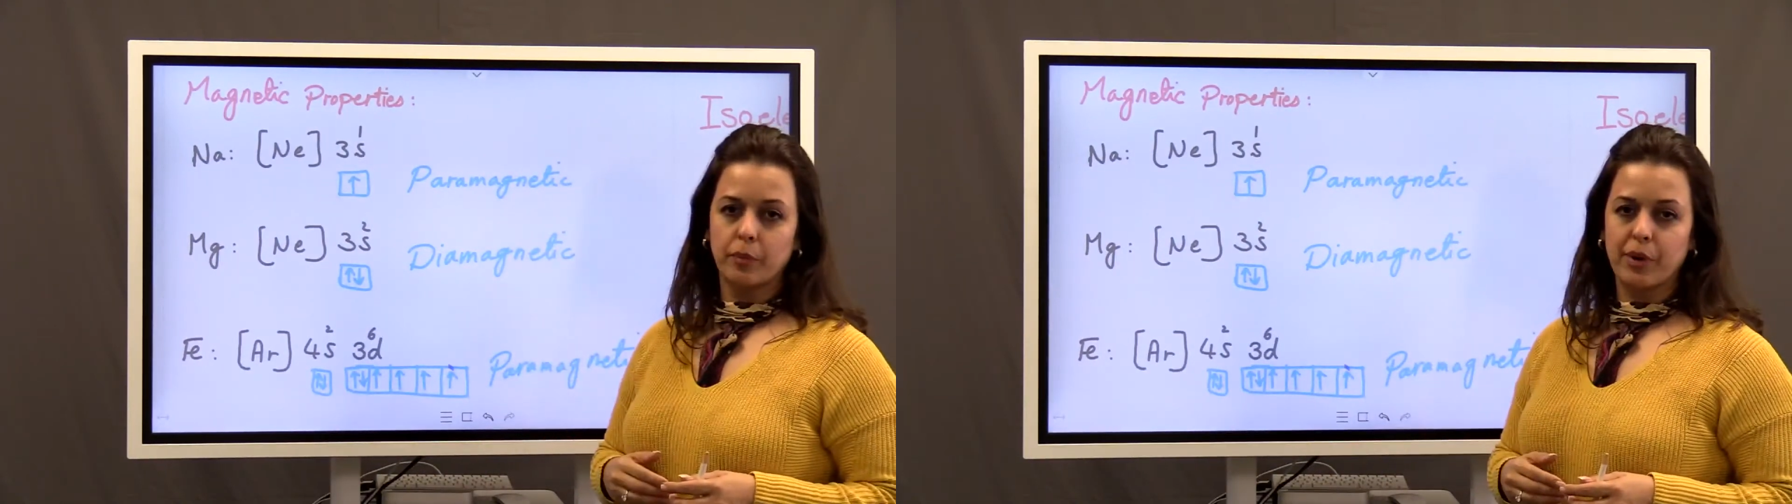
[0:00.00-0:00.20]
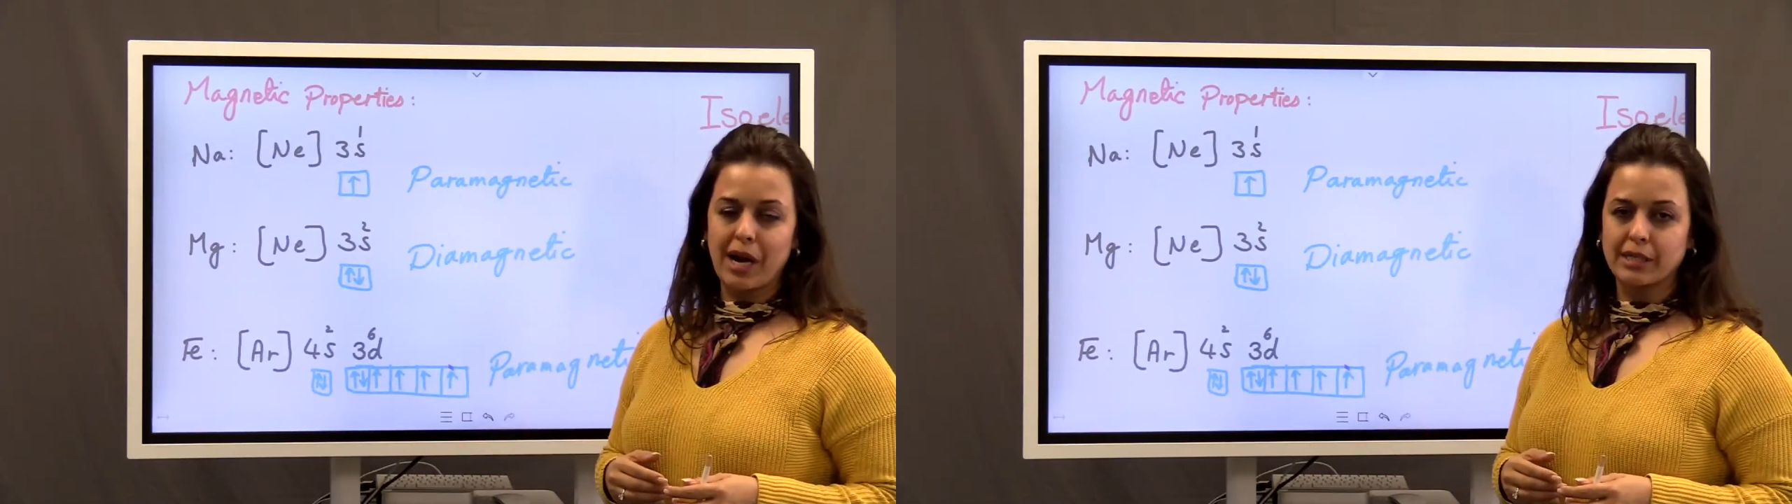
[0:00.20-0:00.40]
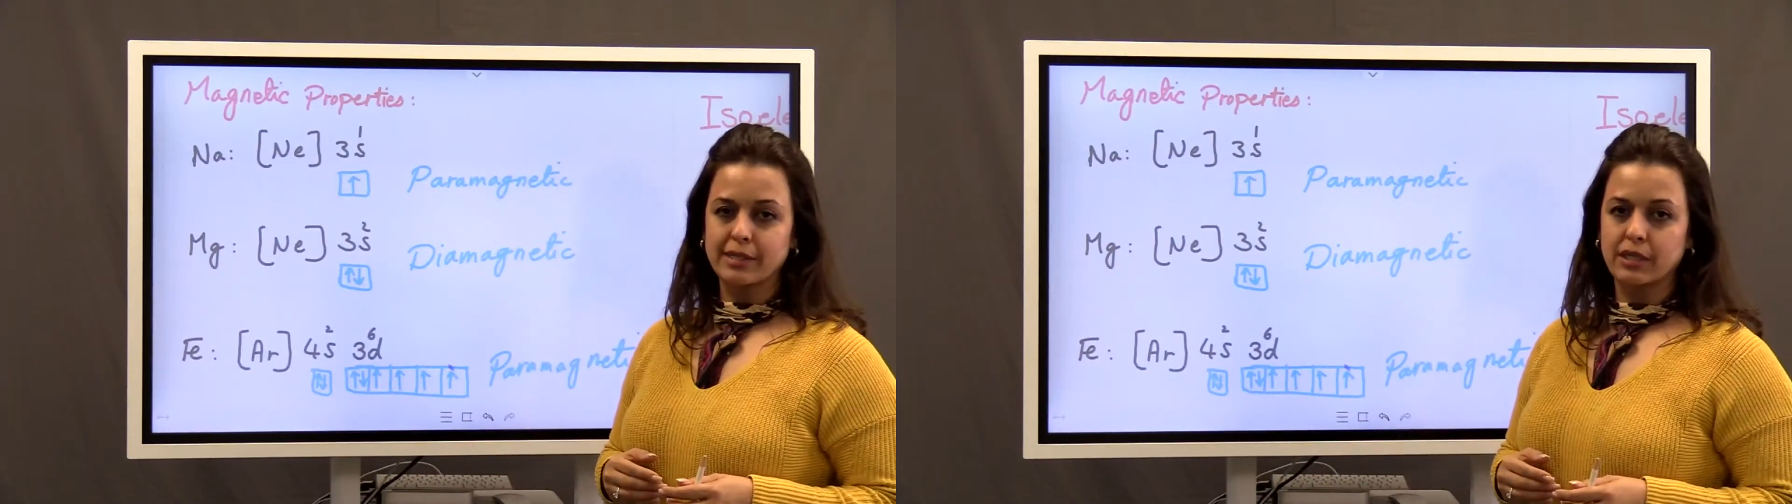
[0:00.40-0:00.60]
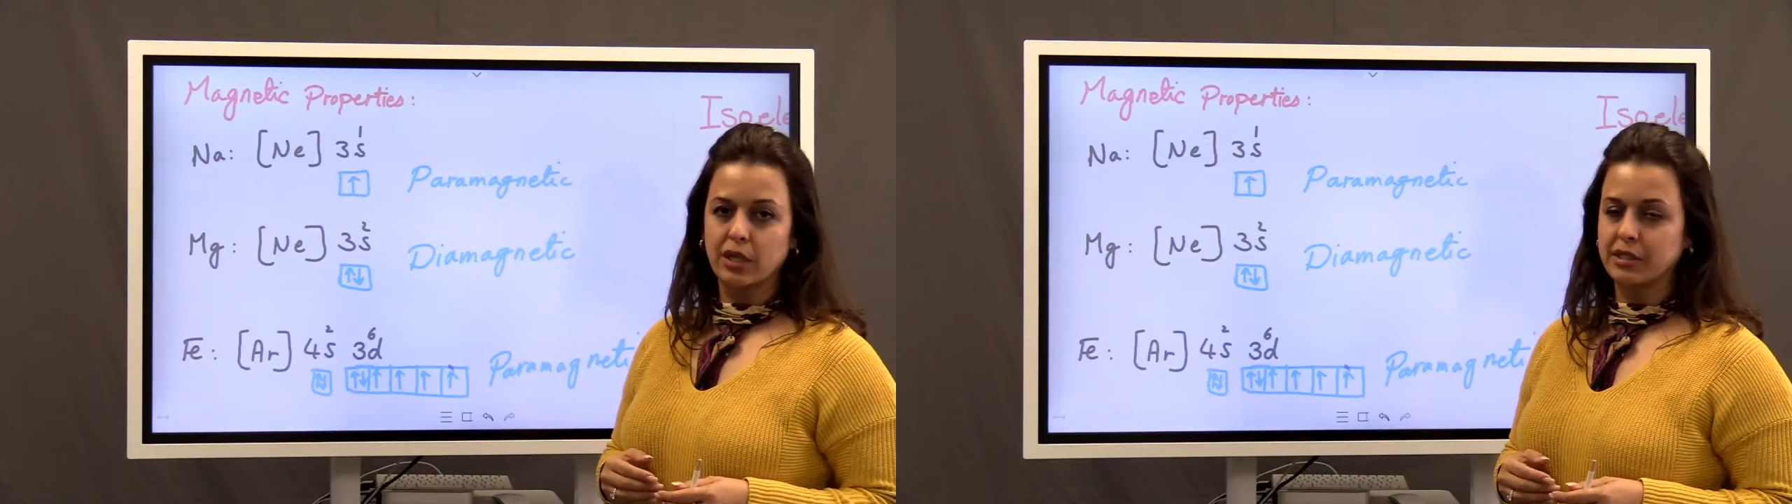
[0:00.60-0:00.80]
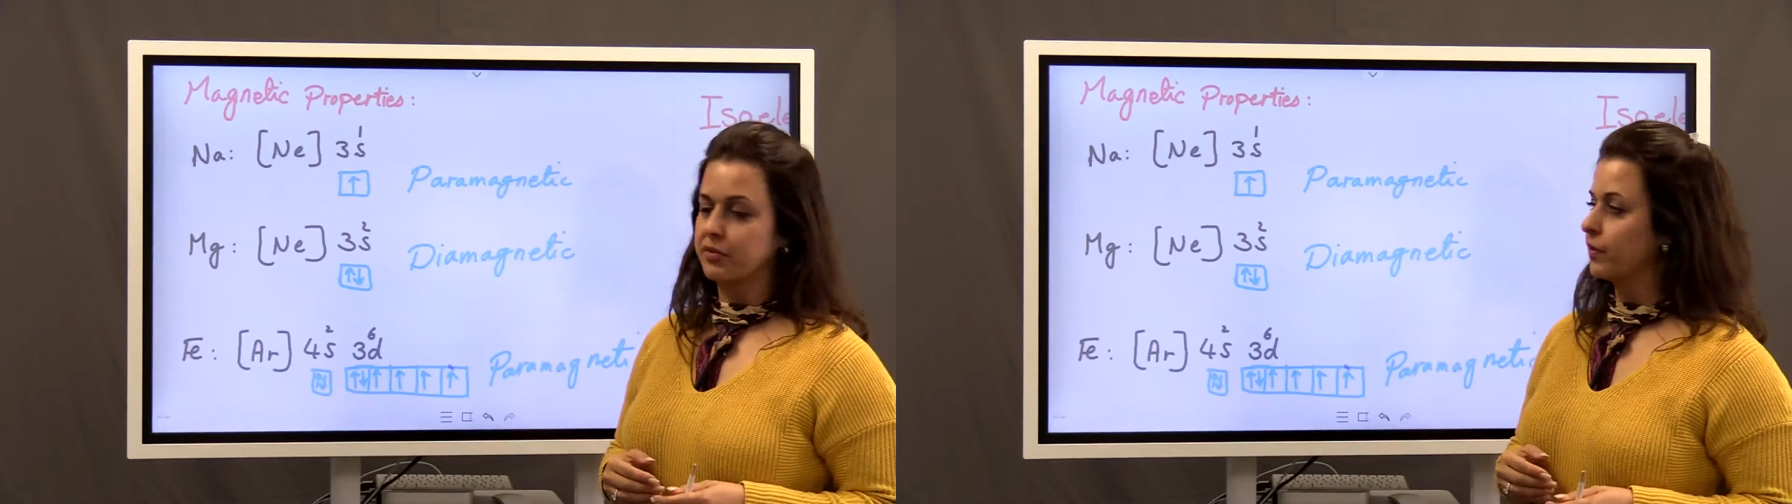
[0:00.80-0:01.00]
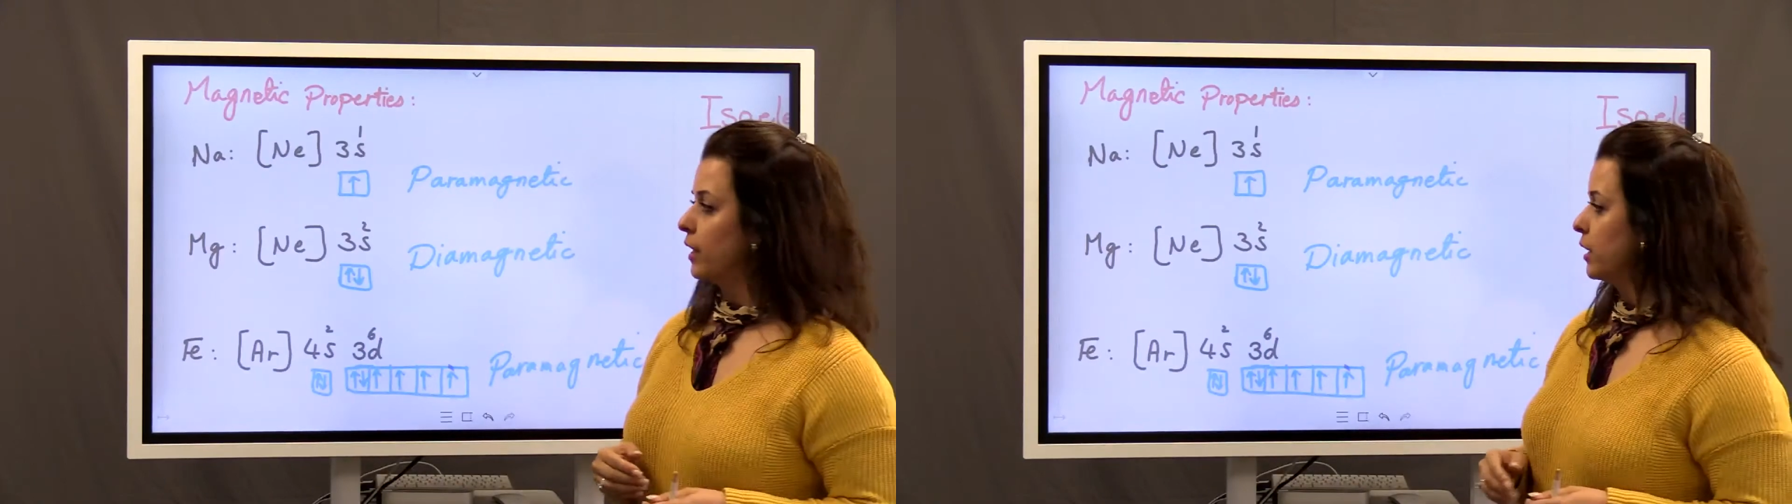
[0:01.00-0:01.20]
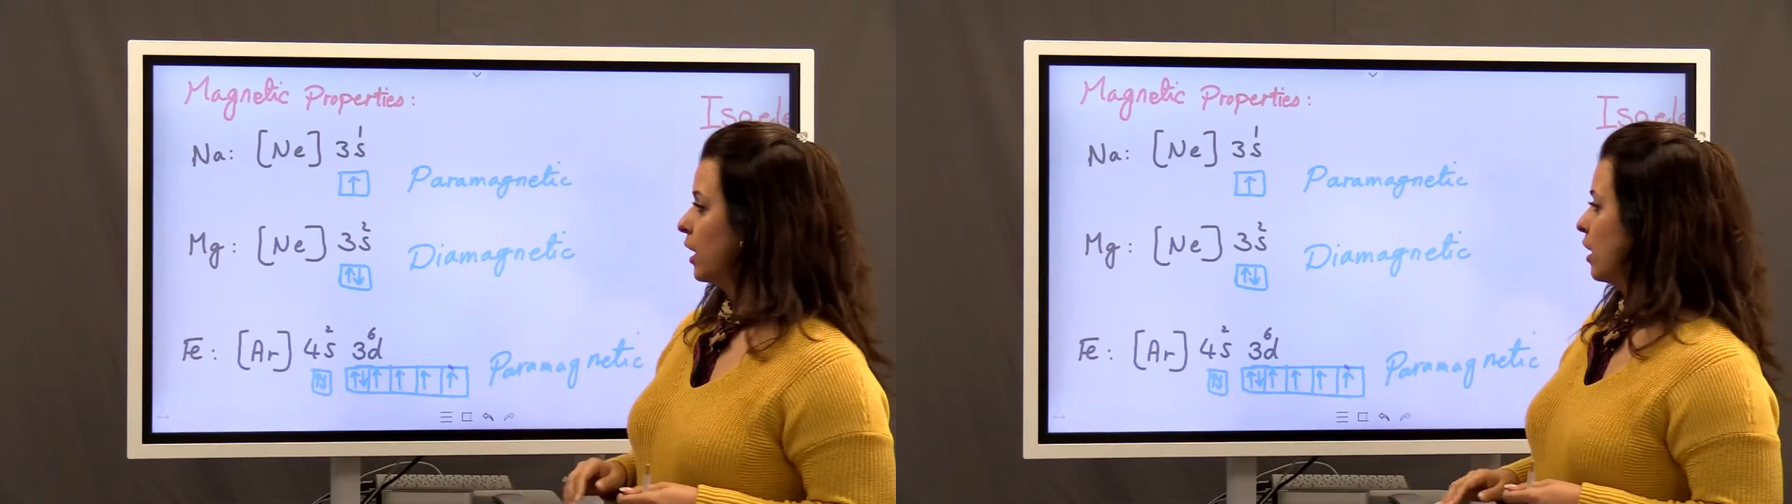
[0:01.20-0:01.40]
practice it on different